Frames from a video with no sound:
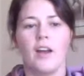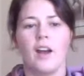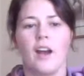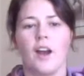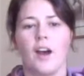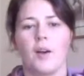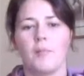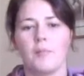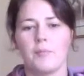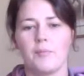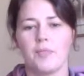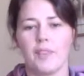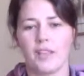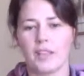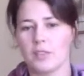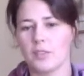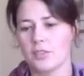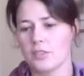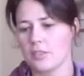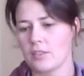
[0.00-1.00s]

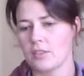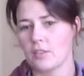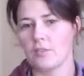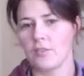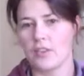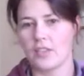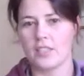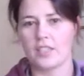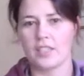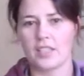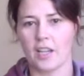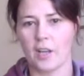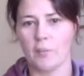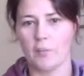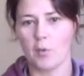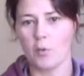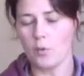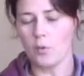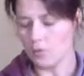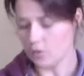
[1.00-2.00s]
that's the first thing I
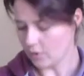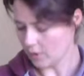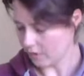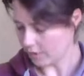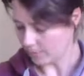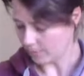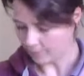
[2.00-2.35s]
bought.